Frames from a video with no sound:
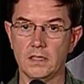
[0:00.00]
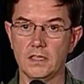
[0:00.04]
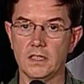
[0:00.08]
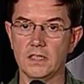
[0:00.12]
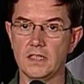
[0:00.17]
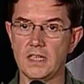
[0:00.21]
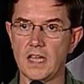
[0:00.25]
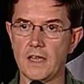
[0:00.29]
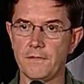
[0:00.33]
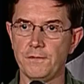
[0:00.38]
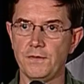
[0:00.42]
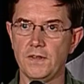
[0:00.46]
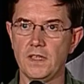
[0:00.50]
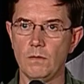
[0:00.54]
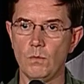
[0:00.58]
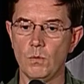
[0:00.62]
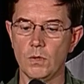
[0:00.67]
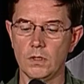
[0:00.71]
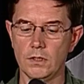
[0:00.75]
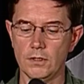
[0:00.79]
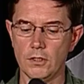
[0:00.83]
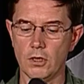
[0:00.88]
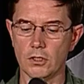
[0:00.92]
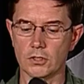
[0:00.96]
Gaddafi
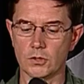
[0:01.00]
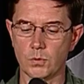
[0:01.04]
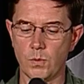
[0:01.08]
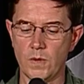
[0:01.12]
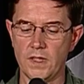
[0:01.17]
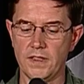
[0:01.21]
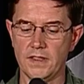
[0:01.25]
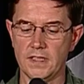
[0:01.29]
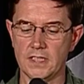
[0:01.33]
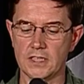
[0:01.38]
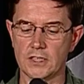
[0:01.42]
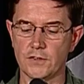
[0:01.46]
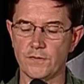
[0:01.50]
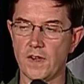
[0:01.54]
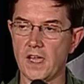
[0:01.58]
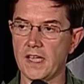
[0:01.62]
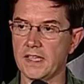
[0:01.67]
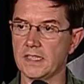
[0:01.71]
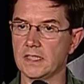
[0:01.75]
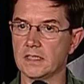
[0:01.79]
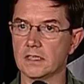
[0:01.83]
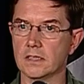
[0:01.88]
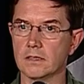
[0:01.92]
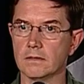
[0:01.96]
will not win this
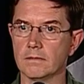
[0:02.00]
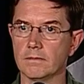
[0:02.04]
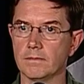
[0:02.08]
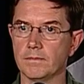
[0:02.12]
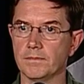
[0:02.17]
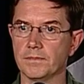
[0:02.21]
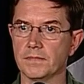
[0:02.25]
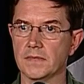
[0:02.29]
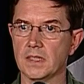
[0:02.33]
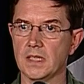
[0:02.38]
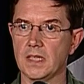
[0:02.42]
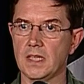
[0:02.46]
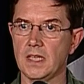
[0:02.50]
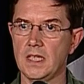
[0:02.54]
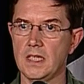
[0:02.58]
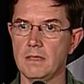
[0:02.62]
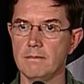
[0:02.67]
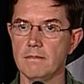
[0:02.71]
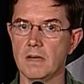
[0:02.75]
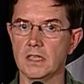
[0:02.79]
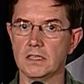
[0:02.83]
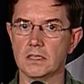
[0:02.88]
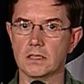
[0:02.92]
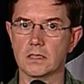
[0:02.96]
fight. He
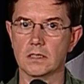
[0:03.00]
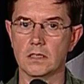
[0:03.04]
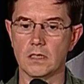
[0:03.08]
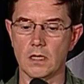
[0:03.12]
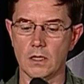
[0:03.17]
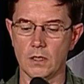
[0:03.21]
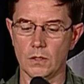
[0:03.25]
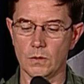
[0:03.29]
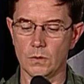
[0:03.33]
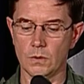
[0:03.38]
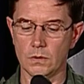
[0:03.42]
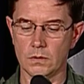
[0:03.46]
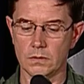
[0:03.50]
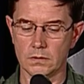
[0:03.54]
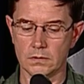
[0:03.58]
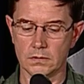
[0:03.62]
must go.